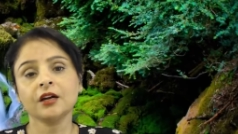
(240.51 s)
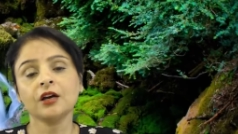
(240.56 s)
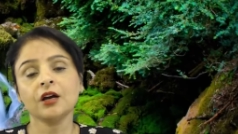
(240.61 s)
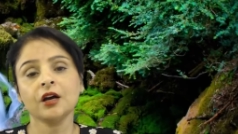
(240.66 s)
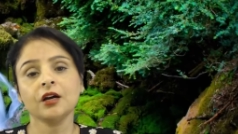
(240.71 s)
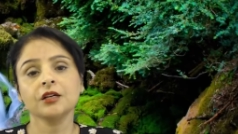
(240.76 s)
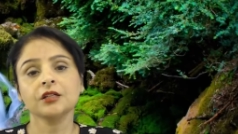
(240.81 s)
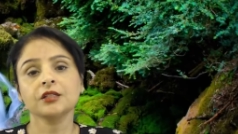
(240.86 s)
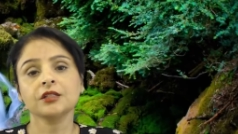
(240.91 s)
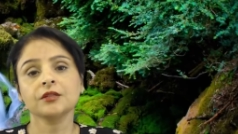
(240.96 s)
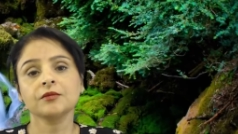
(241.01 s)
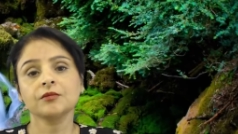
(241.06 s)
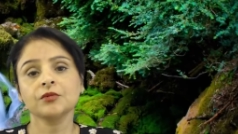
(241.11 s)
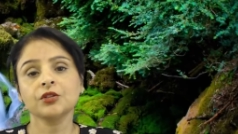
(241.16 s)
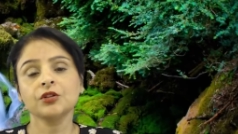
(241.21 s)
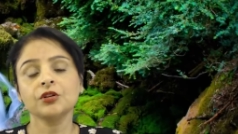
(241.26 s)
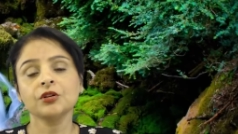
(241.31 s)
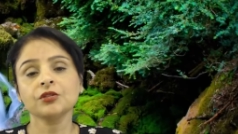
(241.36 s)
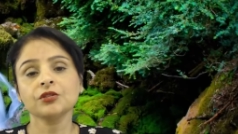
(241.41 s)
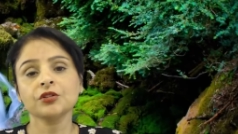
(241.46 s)
cut,
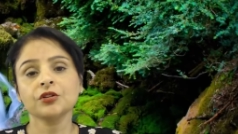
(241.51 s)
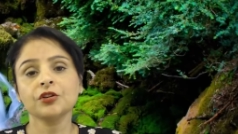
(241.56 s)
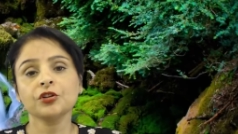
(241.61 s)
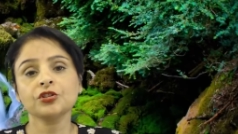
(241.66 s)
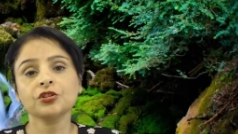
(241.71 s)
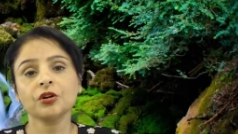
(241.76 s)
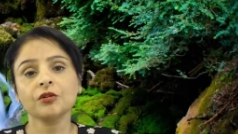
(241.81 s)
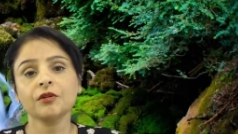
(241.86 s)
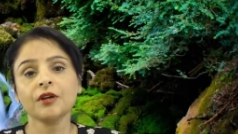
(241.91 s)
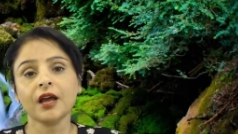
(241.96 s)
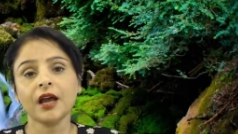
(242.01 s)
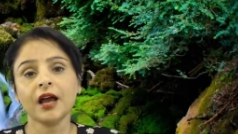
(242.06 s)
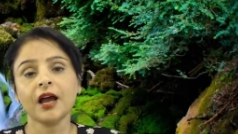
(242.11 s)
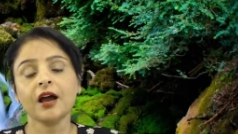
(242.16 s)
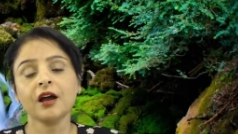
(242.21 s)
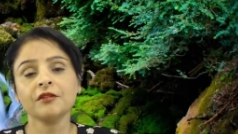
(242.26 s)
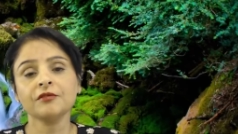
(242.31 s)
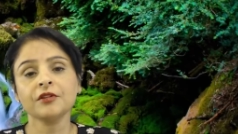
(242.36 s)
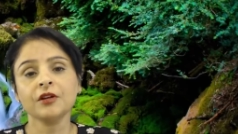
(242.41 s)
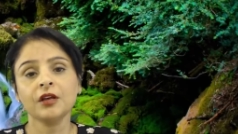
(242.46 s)
so they don't
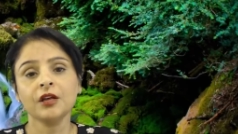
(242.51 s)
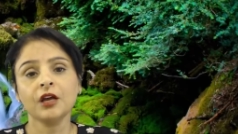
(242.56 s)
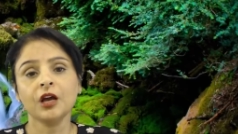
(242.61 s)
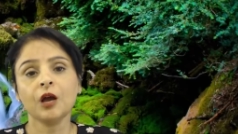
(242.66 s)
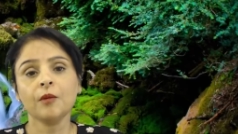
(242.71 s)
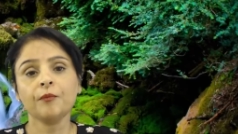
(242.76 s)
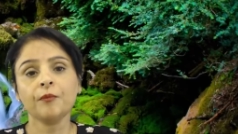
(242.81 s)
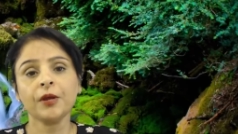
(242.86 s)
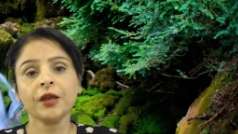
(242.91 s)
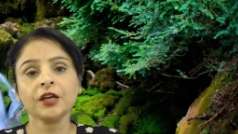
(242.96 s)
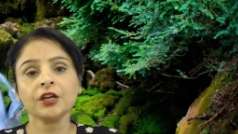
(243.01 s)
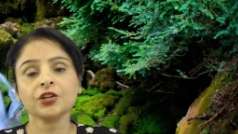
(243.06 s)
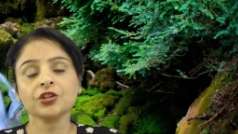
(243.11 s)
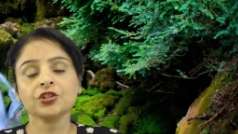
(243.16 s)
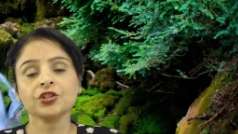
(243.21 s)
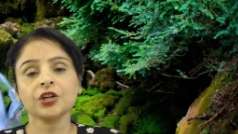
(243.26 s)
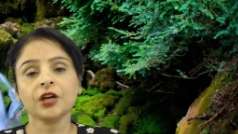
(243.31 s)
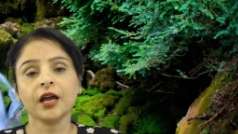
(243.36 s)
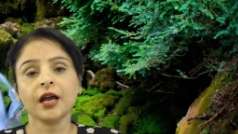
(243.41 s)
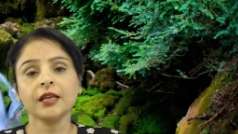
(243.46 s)
have a
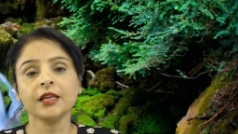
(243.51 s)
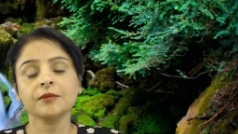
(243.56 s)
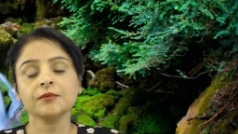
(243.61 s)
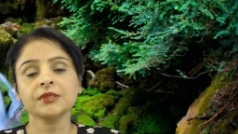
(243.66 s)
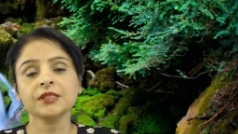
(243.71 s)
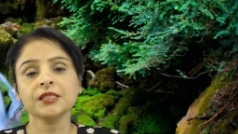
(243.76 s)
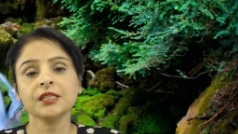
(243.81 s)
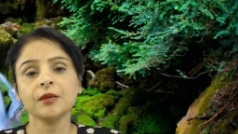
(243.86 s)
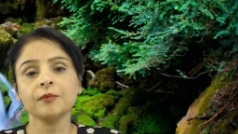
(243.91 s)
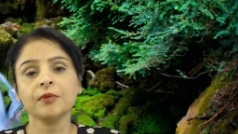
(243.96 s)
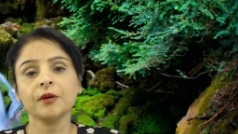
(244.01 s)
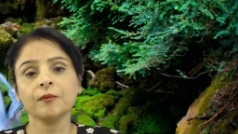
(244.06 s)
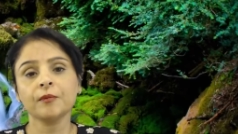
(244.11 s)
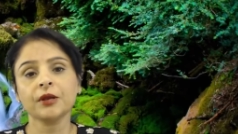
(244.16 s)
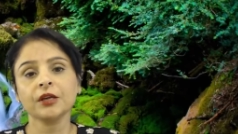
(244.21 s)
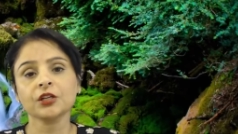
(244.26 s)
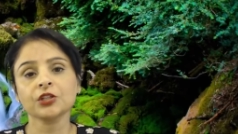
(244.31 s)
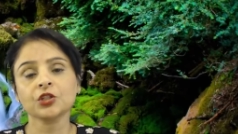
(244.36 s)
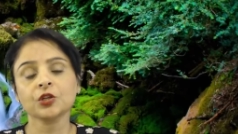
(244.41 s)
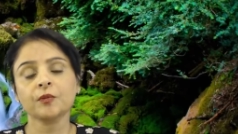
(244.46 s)
picture, allium cepa
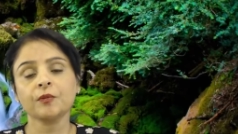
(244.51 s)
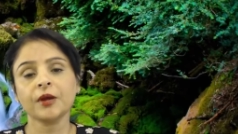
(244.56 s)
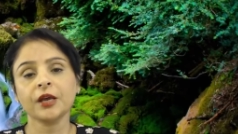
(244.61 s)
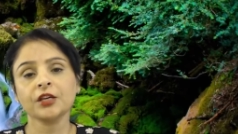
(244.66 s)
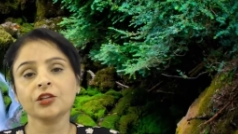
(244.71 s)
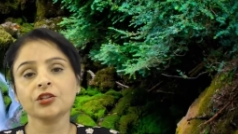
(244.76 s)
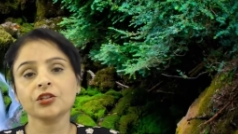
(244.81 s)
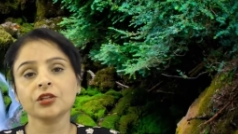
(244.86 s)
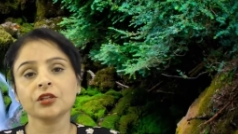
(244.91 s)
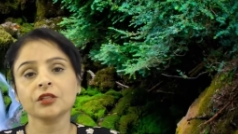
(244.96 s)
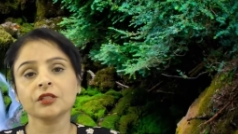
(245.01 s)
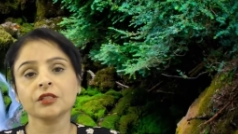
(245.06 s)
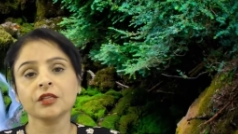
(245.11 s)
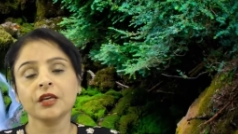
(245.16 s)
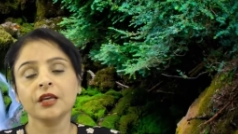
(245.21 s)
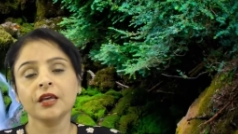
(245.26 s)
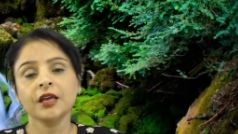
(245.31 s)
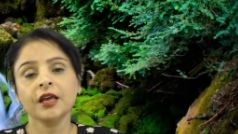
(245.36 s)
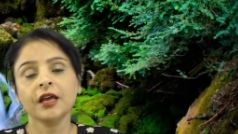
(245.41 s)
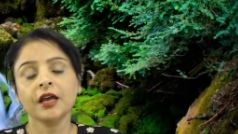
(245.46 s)
picture patient,
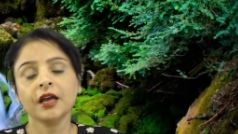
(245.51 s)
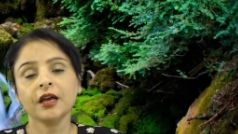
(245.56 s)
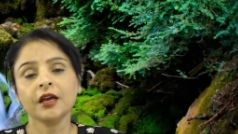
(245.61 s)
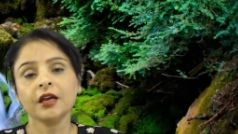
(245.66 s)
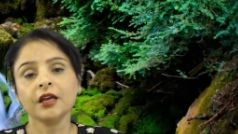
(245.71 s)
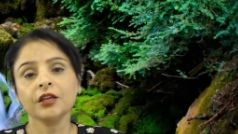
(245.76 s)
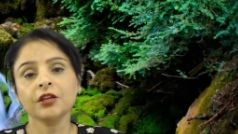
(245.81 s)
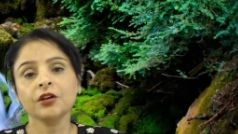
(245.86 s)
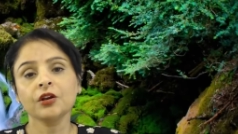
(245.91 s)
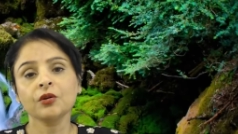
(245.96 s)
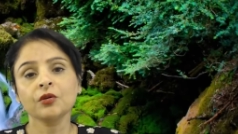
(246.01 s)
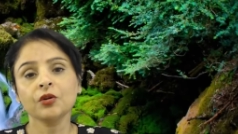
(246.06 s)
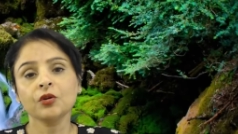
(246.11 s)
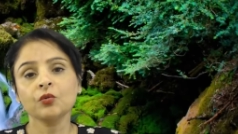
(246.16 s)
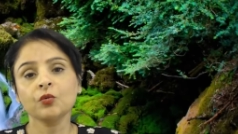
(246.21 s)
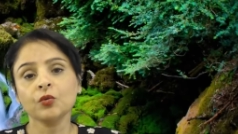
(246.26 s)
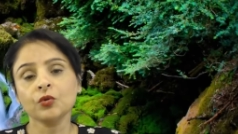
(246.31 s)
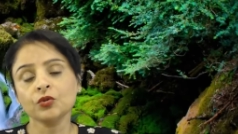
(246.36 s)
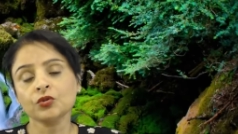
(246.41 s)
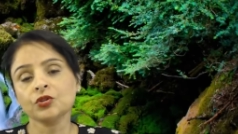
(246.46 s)

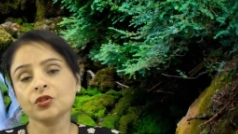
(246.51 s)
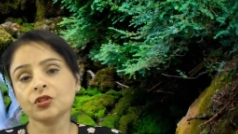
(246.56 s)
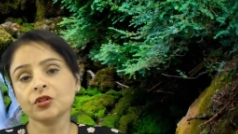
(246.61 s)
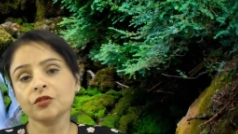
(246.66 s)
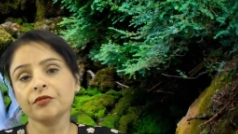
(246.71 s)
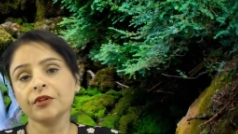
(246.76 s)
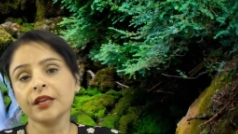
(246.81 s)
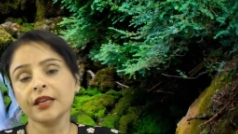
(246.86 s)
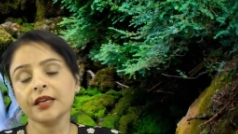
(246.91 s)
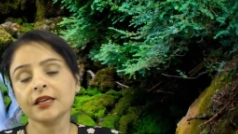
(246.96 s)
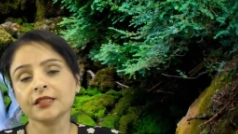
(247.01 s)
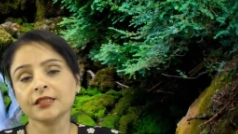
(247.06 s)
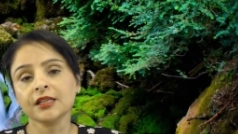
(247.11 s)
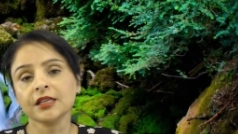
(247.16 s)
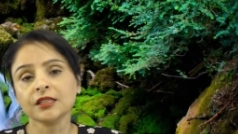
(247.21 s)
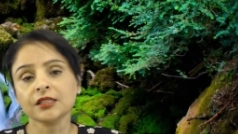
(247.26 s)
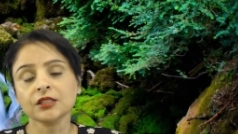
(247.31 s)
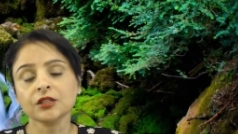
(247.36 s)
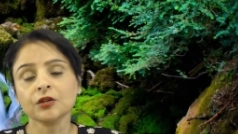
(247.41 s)
doesn't really exist.